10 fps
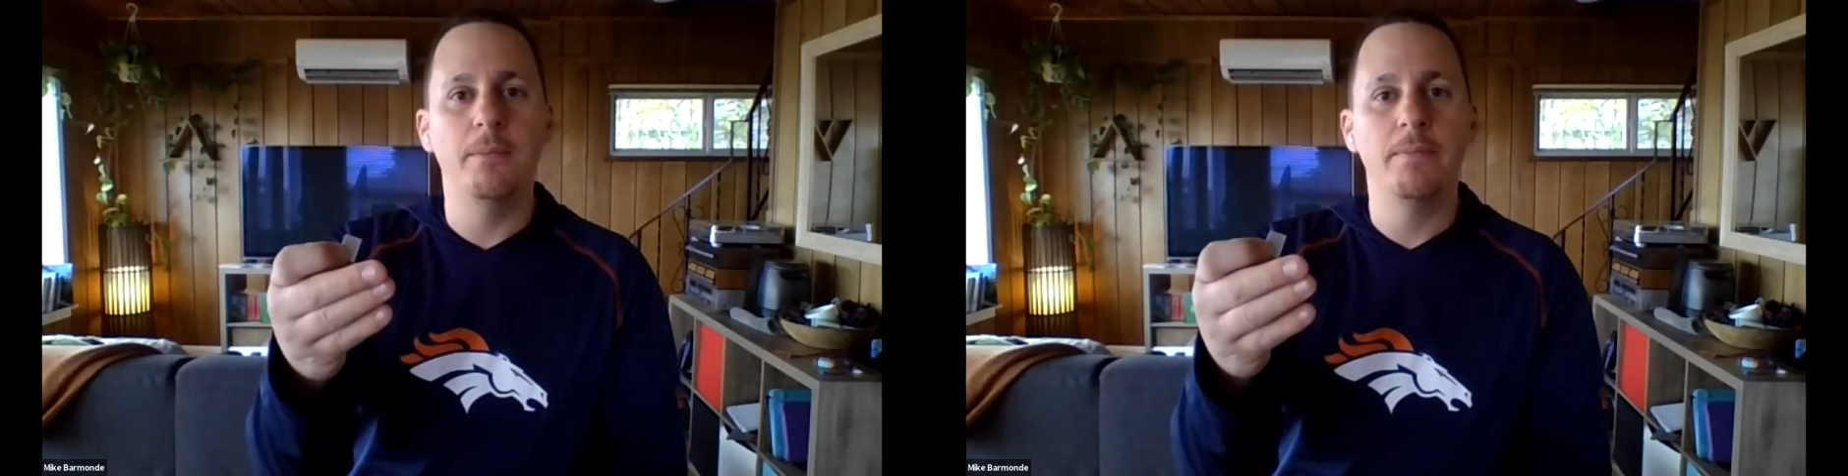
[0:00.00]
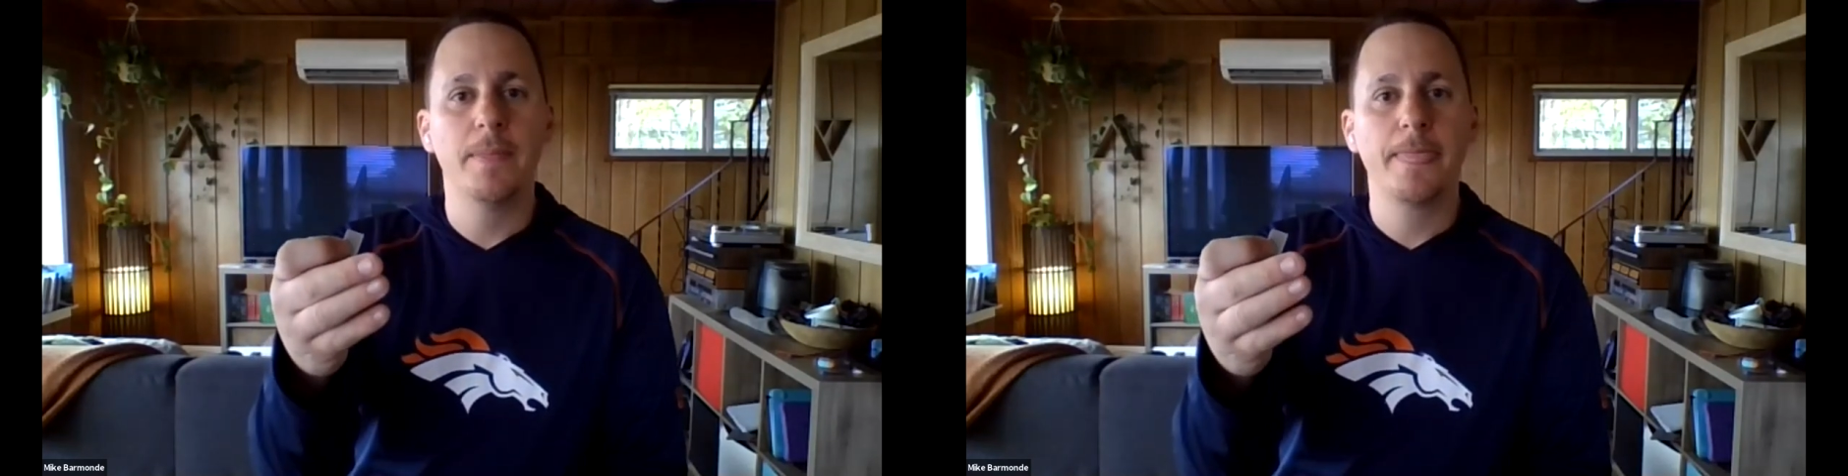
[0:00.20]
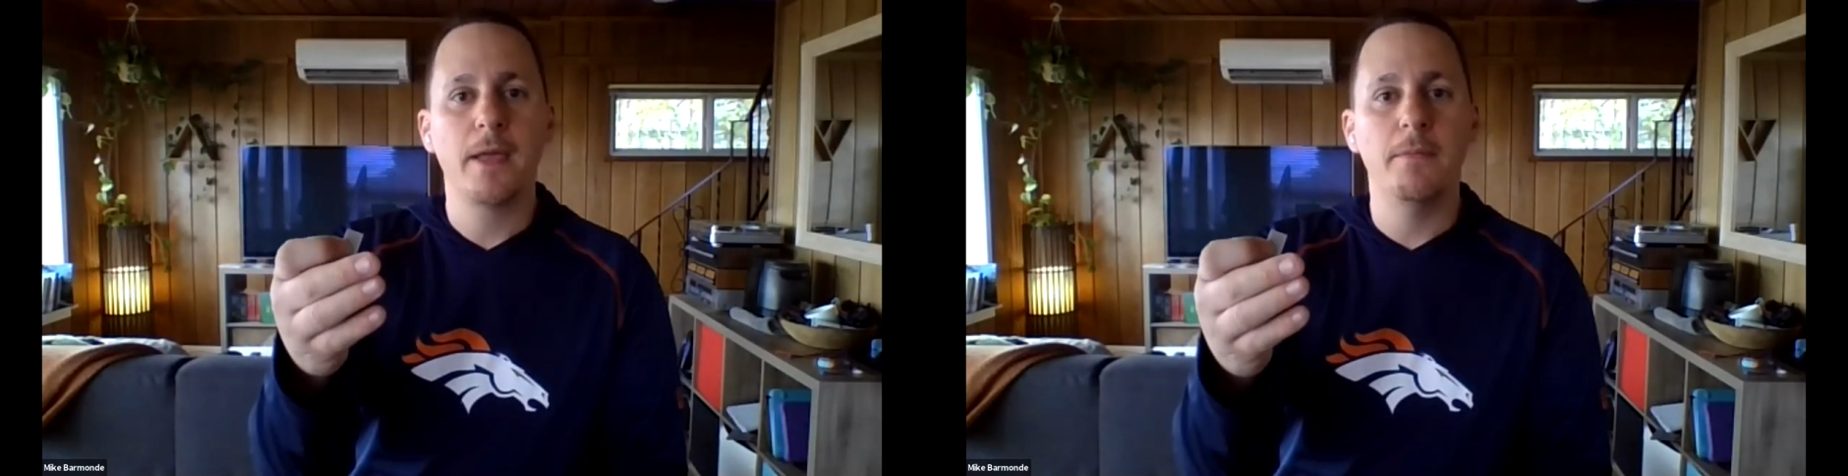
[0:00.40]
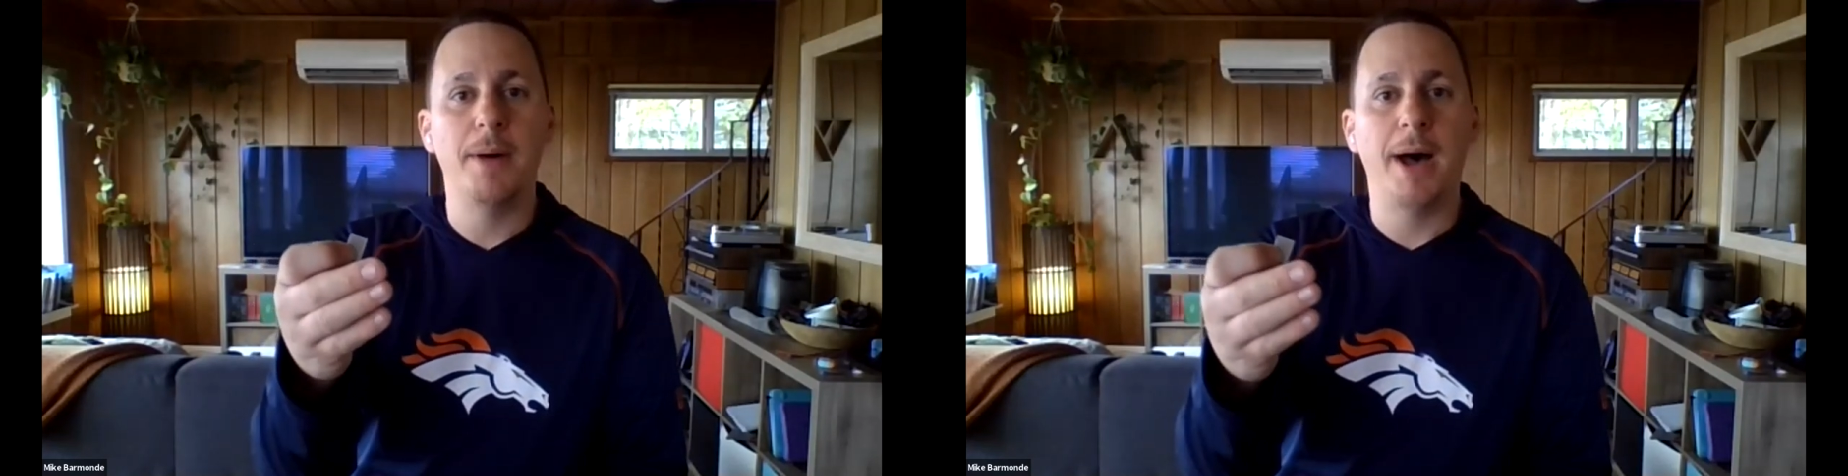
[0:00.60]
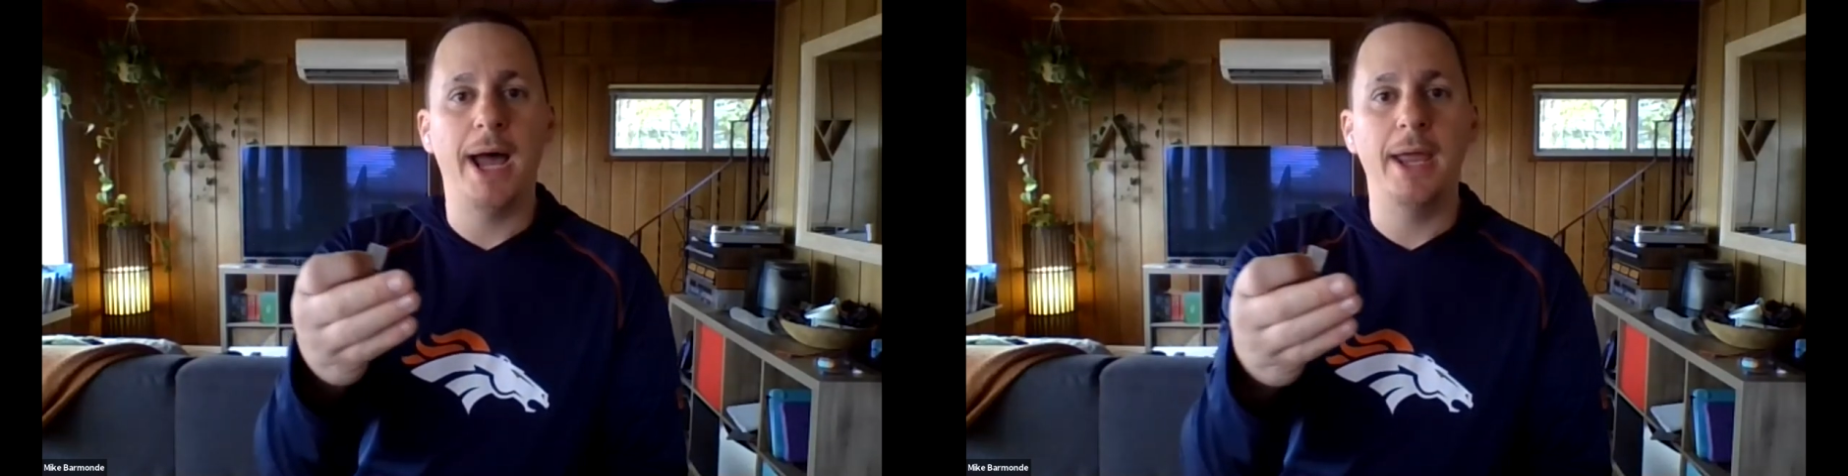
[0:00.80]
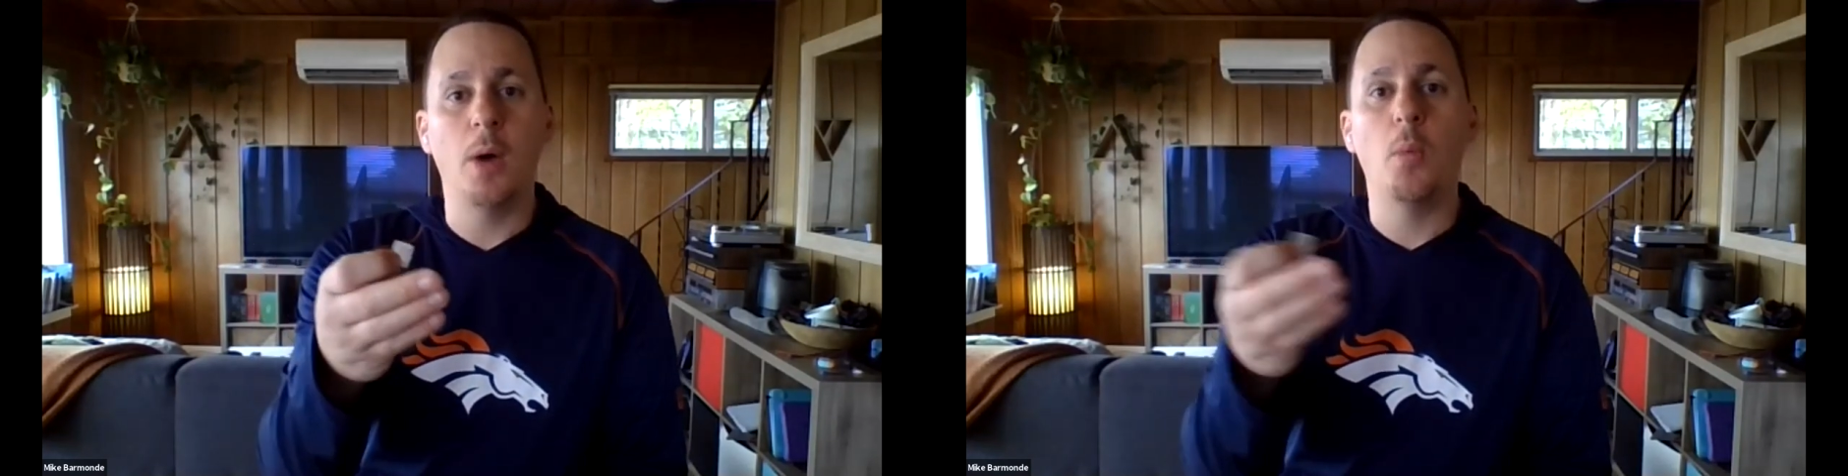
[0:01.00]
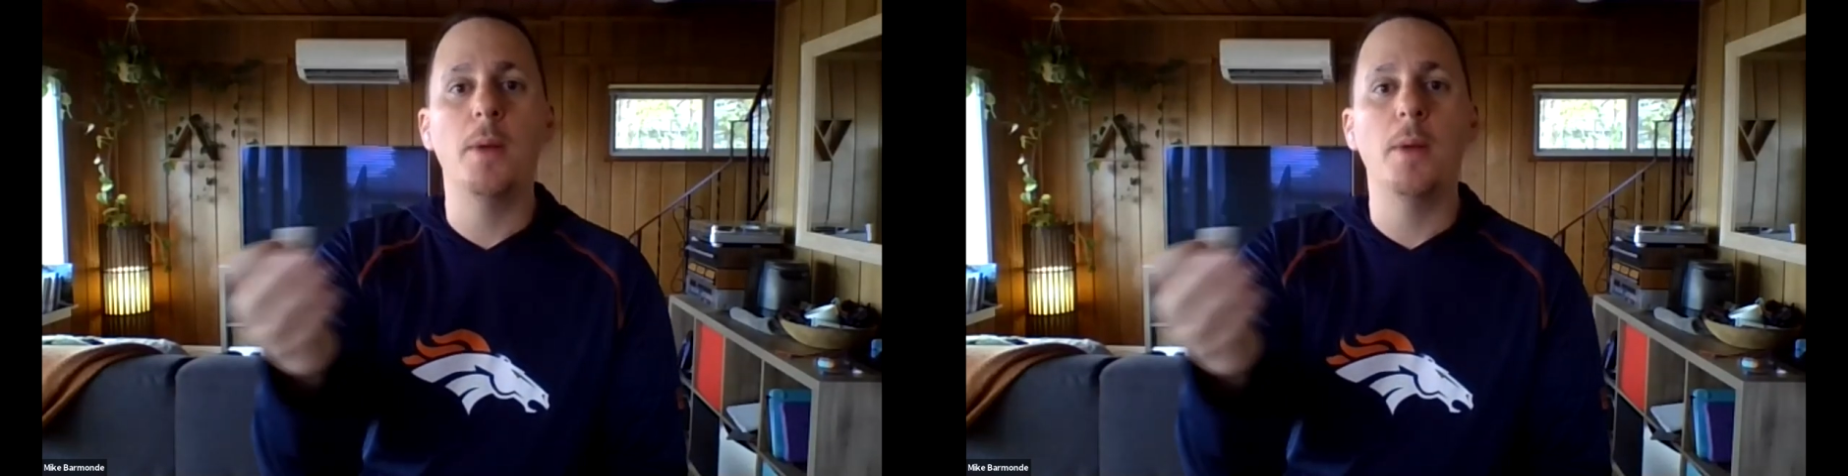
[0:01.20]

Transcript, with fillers: by